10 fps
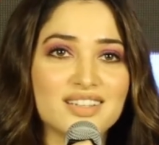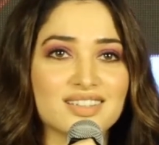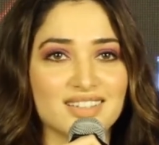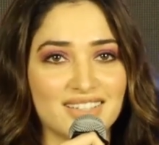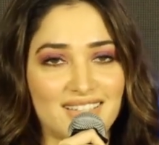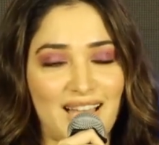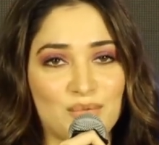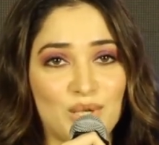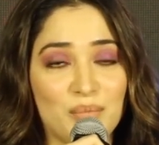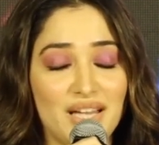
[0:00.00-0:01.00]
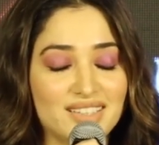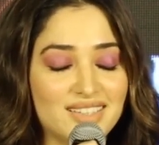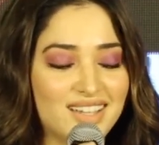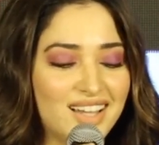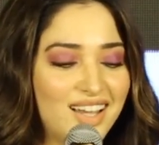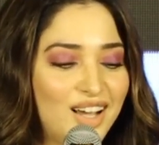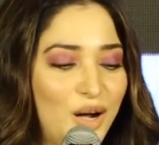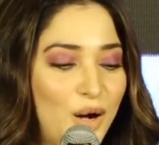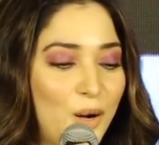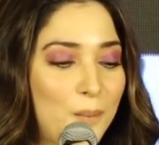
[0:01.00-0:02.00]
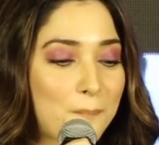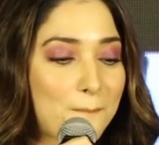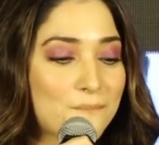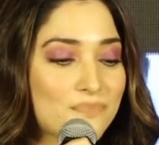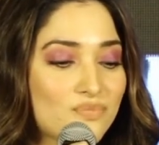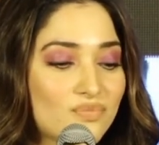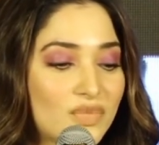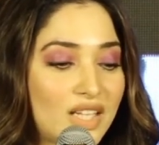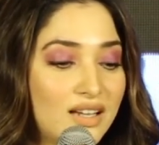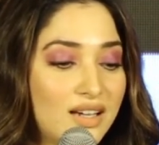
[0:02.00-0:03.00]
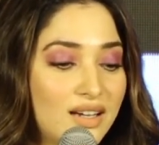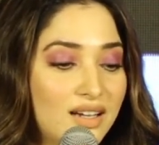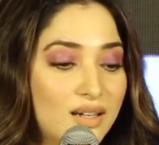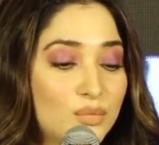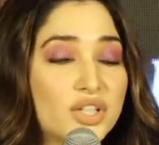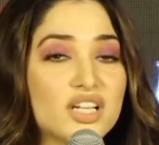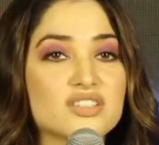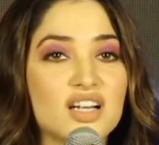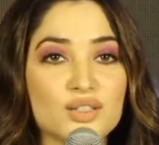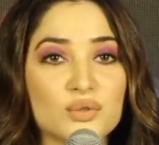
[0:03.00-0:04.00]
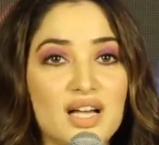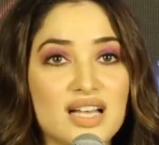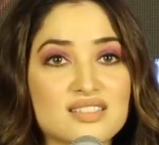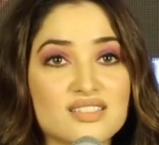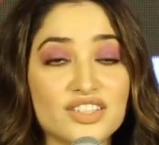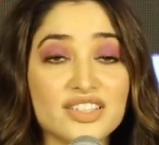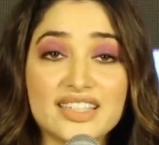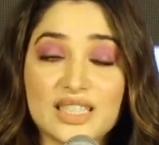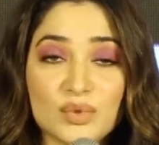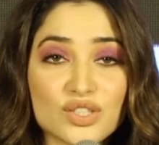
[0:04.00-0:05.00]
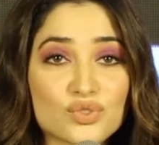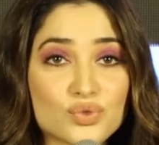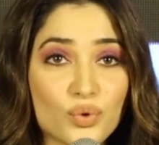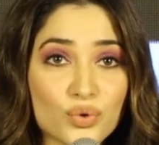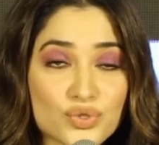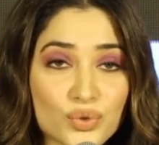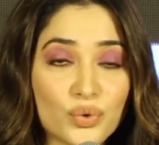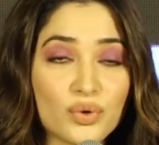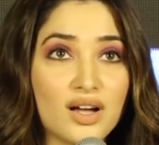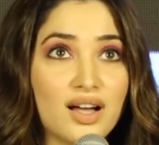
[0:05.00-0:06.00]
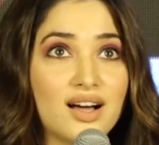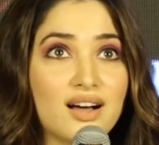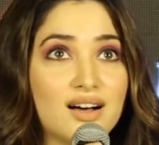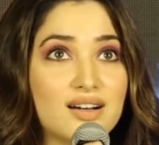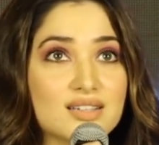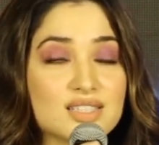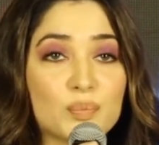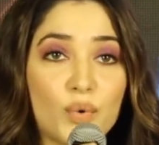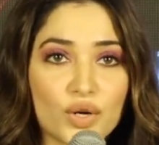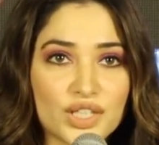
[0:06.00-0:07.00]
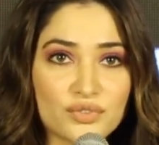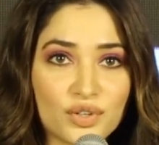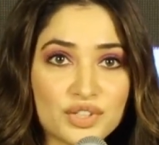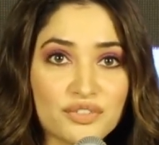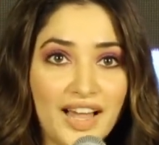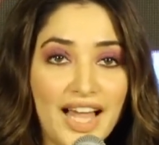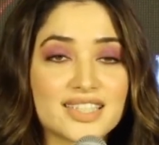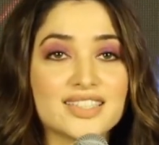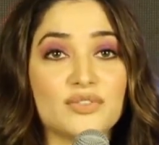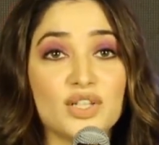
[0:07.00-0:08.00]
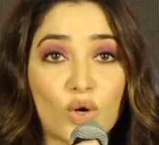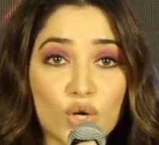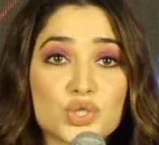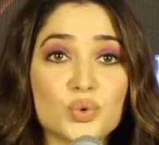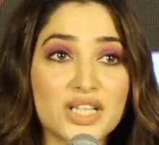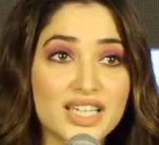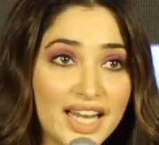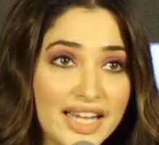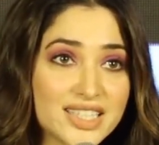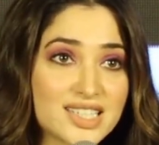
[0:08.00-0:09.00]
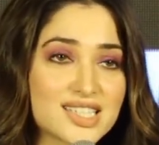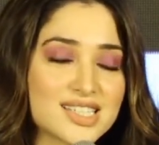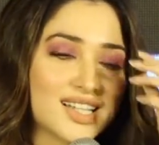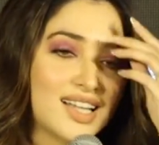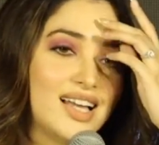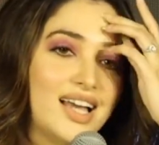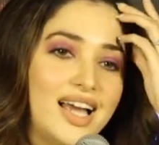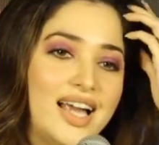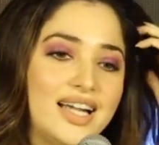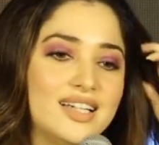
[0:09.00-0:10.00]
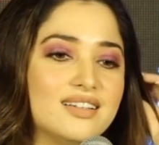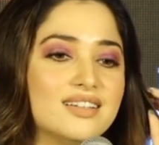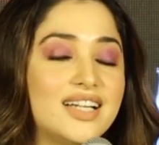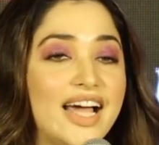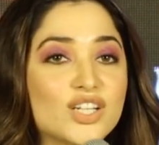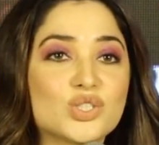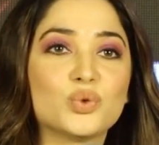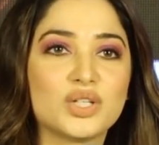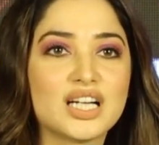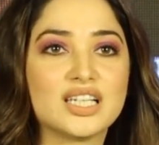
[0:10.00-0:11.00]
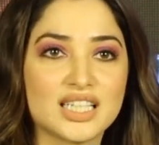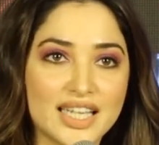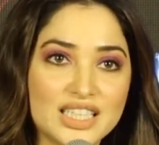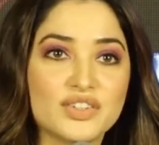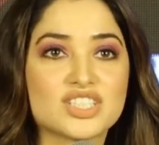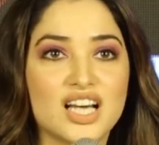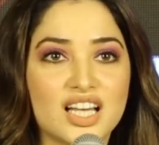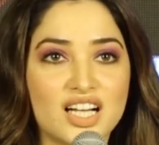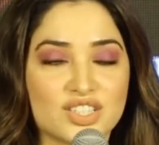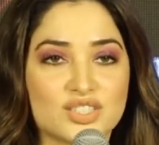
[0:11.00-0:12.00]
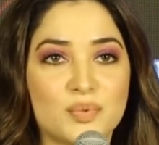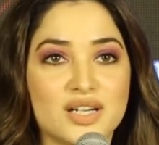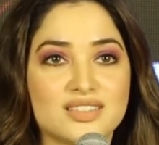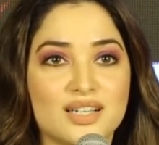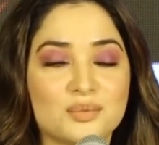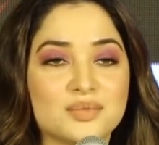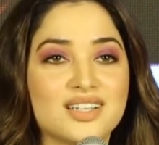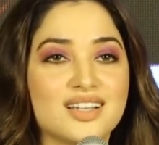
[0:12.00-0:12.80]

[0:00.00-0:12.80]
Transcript: our uh, cameraman, um Mukesh Garu has really been so, so supportive of the fact that we are all shooting nights. And uh, night shooting ante anyway chala kashtapadtam.